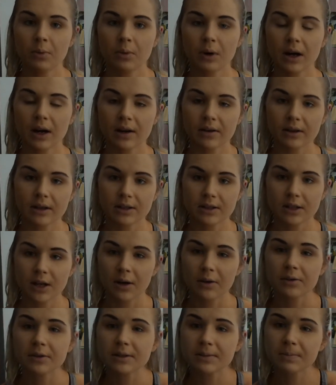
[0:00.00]
where the
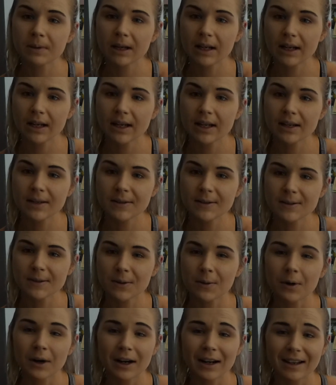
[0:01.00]
toe split is,
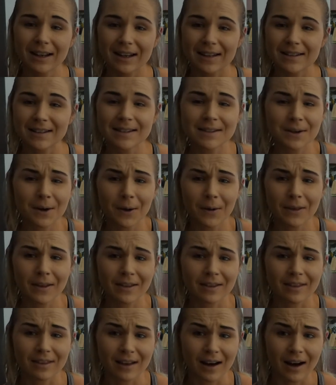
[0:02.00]
or I guess it's called the
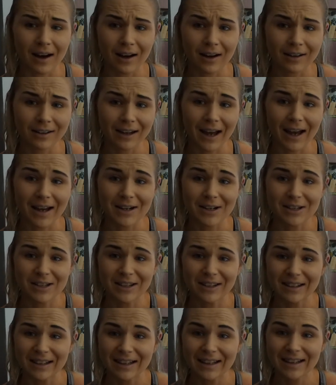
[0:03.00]
thong
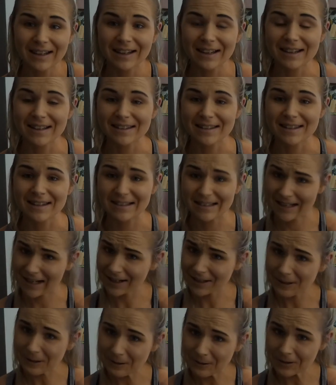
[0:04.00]
actually, is the
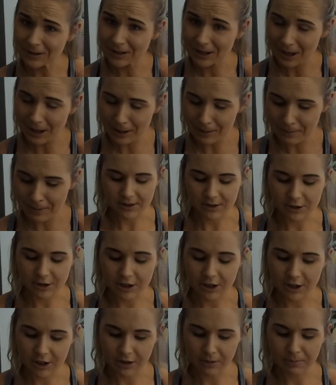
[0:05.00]
technical term. They're
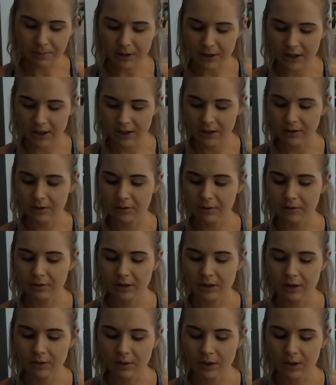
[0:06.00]
super cute.
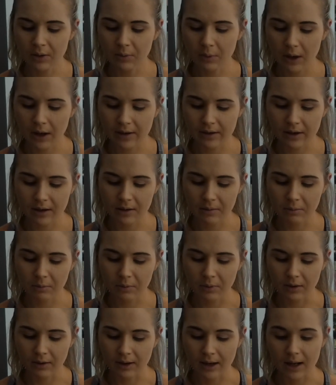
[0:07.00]
You can wear them
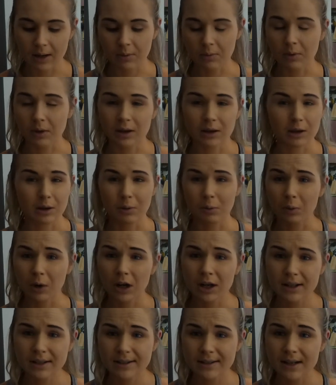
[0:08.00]
with your
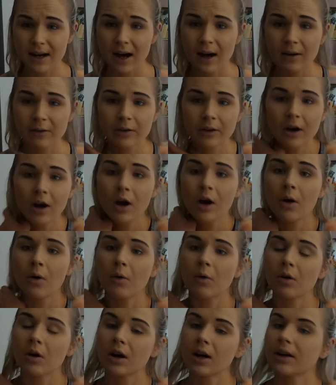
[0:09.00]
work stuff,
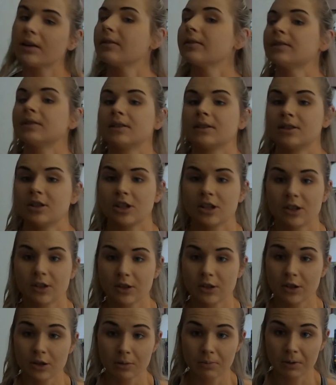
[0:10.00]
or
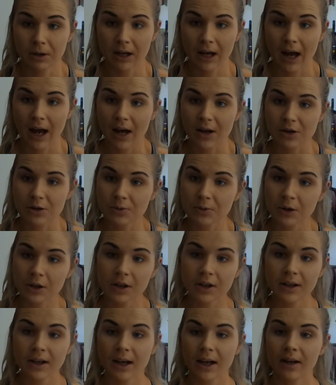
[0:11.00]
just super
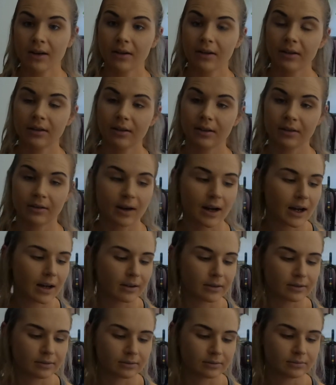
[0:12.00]
casual and
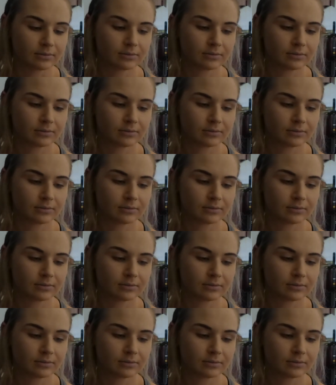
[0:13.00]
around